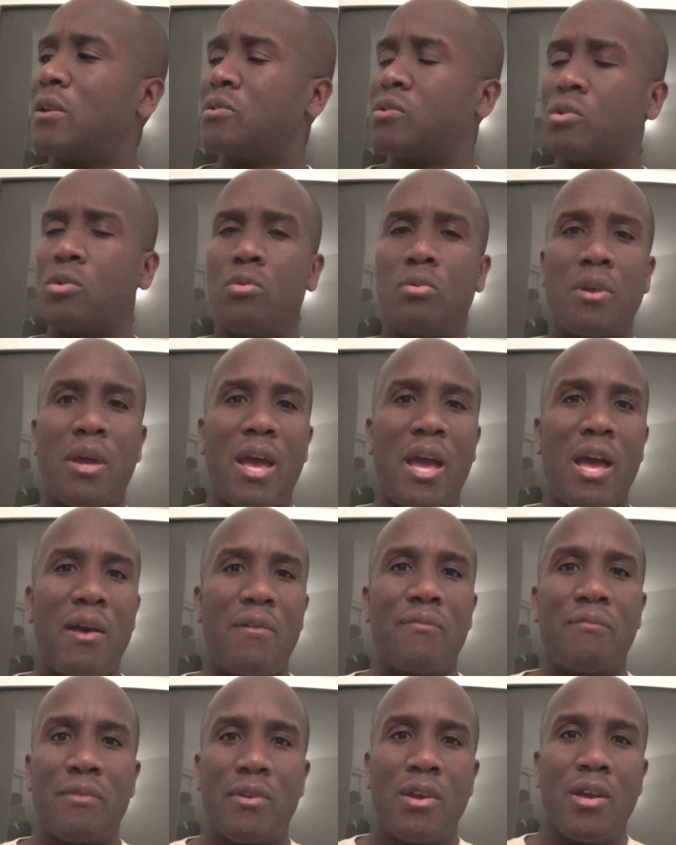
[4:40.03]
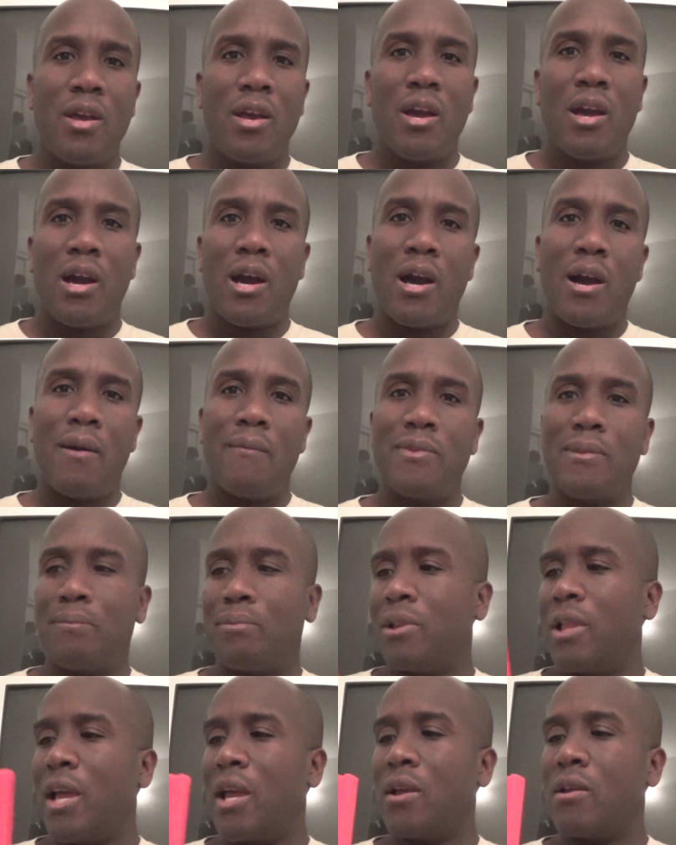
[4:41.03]
It's cool to have to
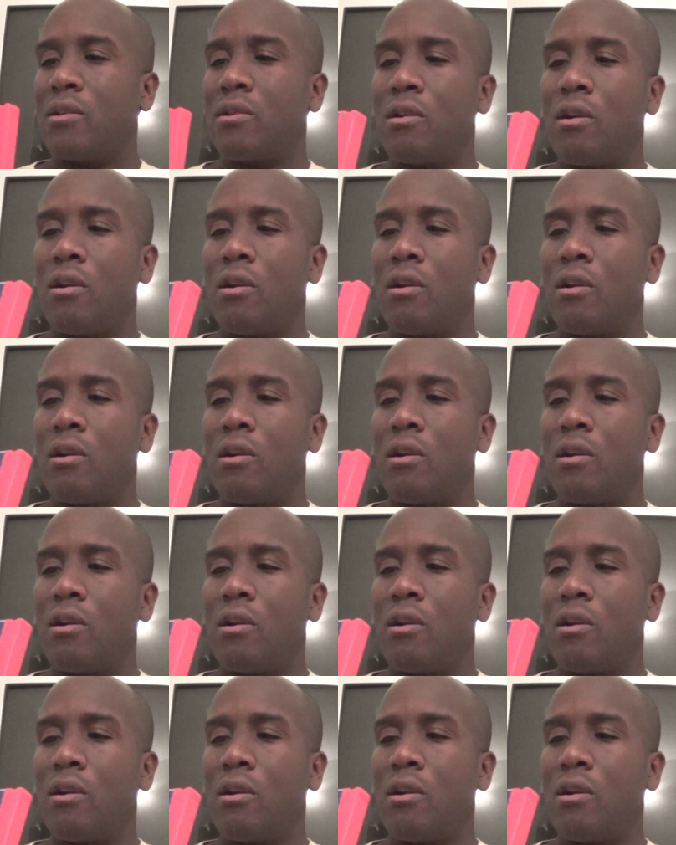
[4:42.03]
play it.